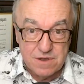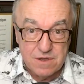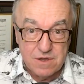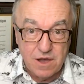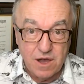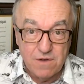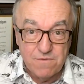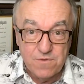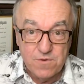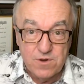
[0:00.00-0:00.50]

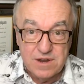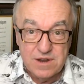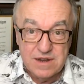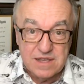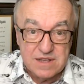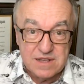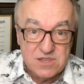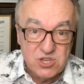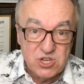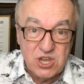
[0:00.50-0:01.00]
offered in
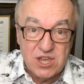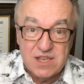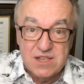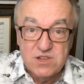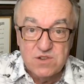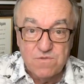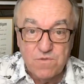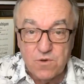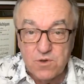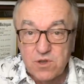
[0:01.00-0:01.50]

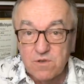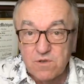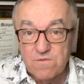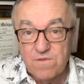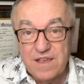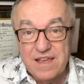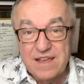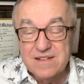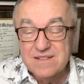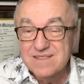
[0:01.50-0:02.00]
exchange for your
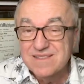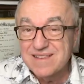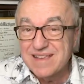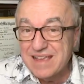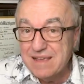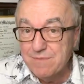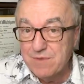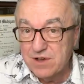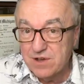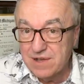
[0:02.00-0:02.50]
fans'
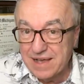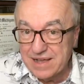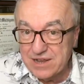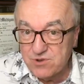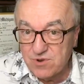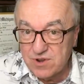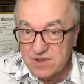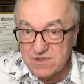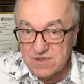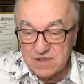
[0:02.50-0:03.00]
email
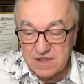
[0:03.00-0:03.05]
address.